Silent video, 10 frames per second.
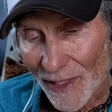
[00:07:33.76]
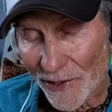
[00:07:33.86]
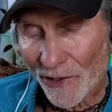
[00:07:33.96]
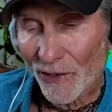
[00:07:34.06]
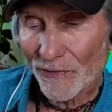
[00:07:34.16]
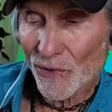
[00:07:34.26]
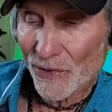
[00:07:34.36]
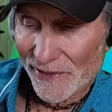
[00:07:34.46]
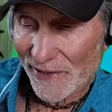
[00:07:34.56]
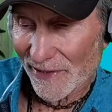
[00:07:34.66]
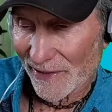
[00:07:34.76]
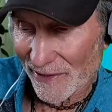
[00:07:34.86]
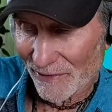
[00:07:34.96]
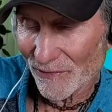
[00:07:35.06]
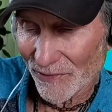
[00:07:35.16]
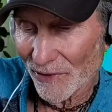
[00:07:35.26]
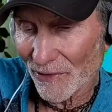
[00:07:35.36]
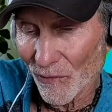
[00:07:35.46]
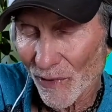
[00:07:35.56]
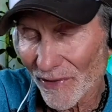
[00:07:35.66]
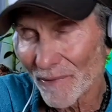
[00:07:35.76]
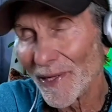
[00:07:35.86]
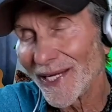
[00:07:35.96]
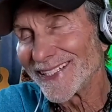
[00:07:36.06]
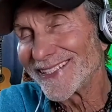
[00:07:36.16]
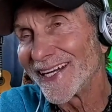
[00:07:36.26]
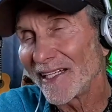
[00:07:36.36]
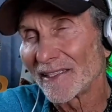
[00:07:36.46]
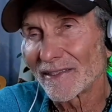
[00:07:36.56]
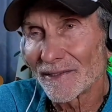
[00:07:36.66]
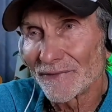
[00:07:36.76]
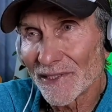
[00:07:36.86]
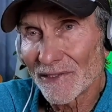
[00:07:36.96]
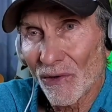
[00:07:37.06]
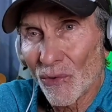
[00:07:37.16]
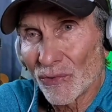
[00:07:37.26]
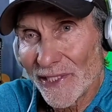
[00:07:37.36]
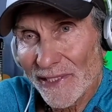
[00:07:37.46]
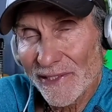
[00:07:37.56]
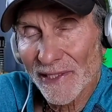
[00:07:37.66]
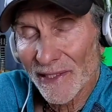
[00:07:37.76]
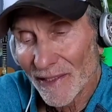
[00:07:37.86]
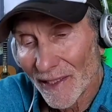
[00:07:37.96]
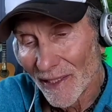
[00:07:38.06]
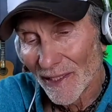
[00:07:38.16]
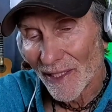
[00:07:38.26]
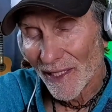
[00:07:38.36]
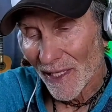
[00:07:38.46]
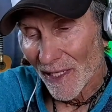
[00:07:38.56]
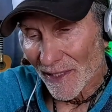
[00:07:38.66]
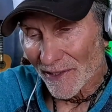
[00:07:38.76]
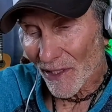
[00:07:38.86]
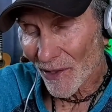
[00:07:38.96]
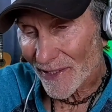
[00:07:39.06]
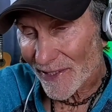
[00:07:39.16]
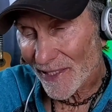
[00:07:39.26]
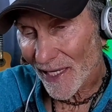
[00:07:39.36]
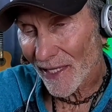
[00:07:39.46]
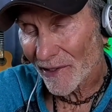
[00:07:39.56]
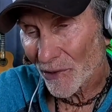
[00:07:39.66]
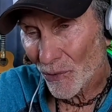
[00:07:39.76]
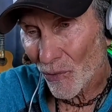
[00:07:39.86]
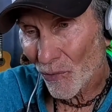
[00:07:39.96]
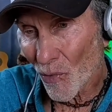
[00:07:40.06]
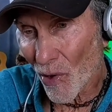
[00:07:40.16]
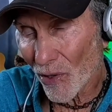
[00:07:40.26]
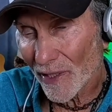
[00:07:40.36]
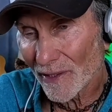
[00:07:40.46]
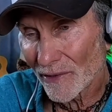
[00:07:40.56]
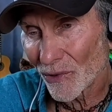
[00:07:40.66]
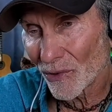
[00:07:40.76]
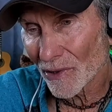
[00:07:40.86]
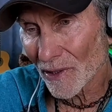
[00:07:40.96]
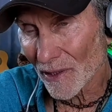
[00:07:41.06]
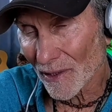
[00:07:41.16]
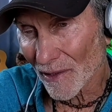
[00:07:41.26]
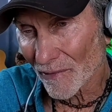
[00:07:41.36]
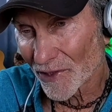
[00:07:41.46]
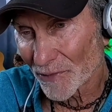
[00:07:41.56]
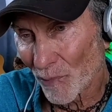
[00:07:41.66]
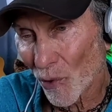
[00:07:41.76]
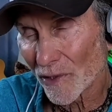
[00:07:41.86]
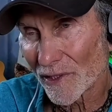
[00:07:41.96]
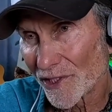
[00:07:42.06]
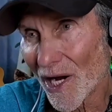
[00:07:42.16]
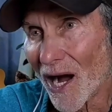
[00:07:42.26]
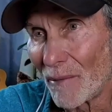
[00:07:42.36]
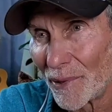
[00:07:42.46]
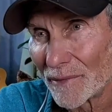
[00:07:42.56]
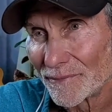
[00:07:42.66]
of course, this is one of the main tenets of this whole teaching. So let's say you walk into a sports shop,